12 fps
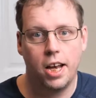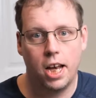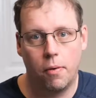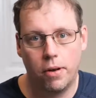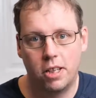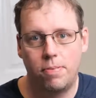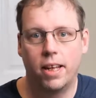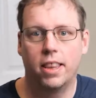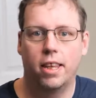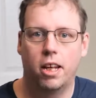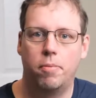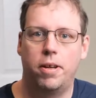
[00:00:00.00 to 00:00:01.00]
Now, I want to spend
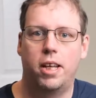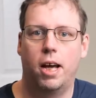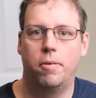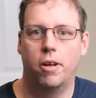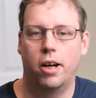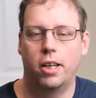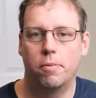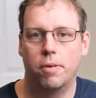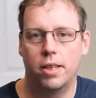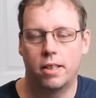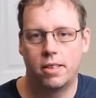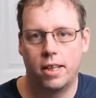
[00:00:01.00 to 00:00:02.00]
a little bit of time talking
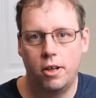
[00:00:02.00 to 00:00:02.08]
about this.